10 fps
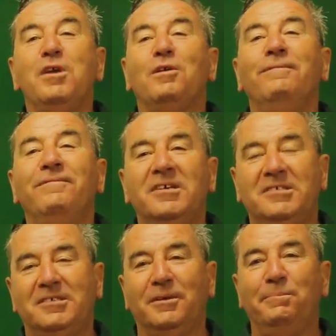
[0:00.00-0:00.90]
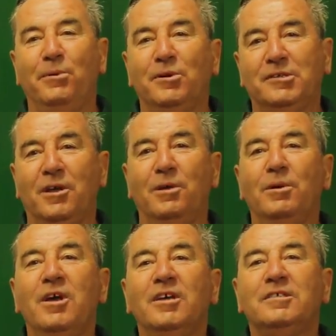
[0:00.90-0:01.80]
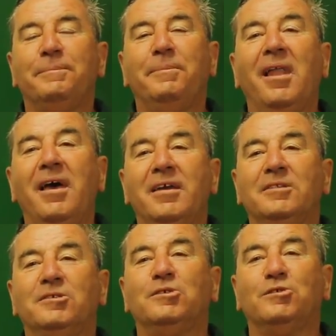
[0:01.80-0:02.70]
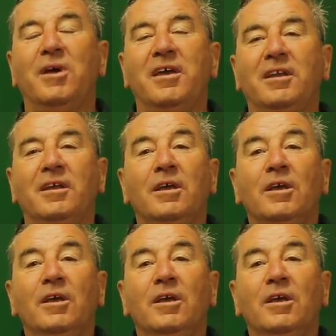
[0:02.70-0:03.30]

We come visit in Portico to play and to train.